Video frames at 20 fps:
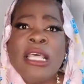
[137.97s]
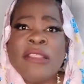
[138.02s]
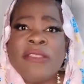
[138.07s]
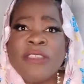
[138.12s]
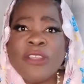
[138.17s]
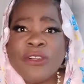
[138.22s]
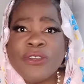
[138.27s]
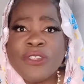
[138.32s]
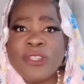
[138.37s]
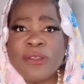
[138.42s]

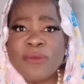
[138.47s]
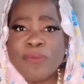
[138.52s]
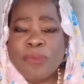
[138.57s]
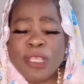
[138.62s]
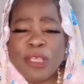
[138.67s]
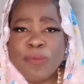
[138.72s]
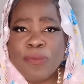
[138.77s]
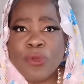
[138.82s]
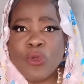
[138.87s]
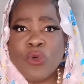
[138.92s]
There are some
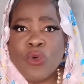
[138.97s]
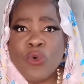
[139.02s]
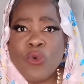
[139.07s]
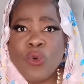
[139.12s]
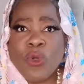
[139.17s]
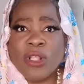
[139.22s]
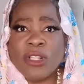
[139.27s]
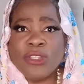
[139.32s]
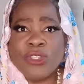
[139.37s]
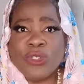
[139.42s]
people
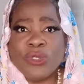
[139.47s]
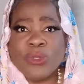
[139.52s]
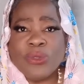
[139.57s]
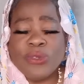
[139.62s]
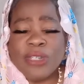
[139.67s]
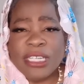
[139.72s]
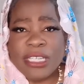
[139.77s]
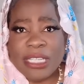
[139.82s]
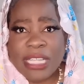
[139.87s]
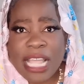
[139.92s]
who also
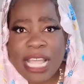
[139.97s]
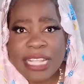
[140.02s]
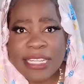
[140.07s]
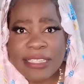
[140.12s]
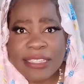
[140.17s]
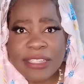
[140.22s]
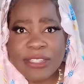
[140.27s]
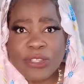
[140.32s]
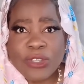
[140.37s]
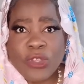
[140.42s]

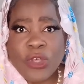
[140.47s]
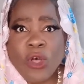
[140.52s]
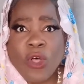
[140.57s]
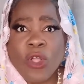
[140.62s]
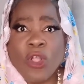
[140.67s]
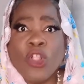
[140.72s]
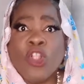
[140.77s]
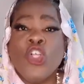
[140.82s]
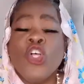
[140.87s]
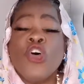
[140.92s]
realize this
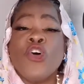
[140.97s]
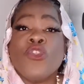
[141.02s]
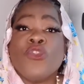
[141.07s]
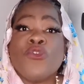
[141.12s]
call